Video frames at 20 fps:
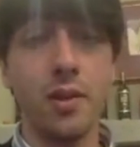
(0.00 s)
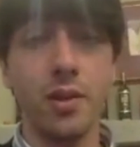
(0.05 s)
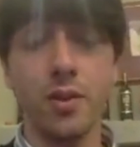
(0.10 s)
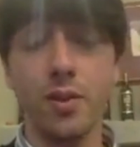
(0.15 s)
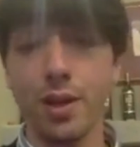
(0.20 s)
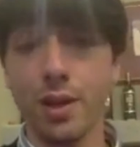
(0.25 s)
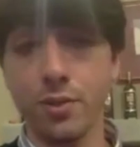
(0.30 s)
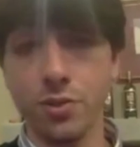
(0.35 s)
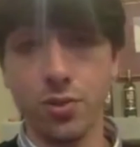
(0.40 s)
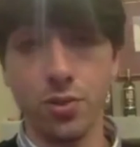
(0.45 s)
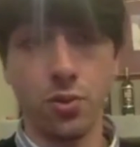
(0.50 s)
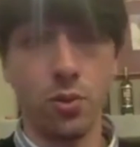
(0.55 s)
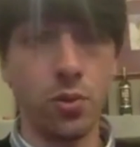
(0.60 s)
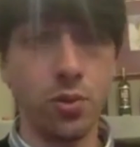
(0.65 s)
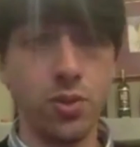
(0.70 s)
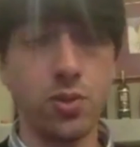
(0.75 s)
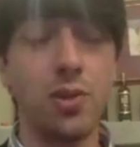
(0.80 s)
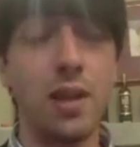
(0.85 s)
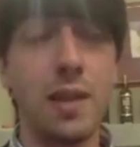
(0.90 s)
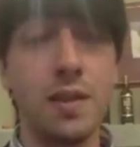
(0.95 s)
You can
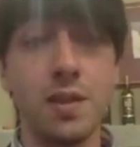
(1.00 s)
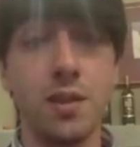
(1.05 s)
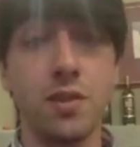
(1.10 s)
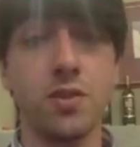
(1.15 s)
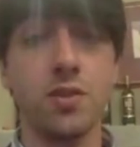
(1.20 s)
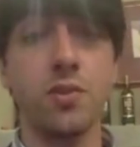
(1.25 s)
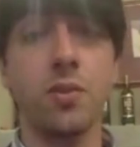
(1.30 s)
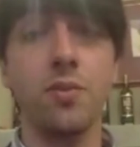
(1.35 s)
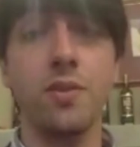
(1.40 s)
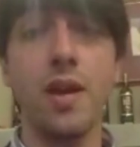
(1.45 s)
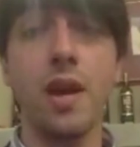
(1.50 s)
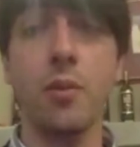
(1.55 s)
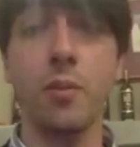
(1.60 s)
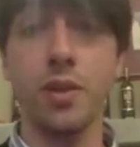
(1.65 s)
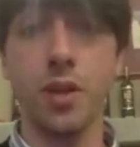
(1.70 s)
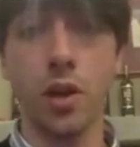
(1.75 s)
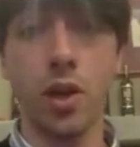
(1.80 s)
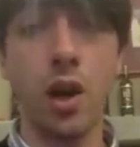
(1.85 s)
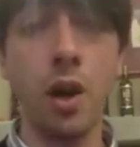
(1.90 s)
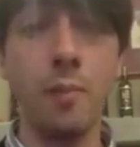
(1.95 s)
also let us know there with
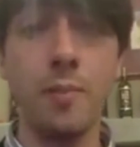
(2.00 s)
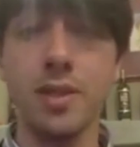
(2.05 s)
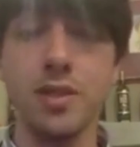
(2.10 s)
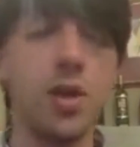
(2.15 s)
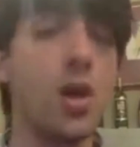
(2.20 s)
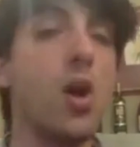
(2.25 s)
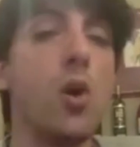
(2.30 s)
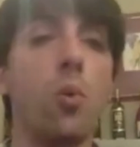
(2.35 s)
a comment.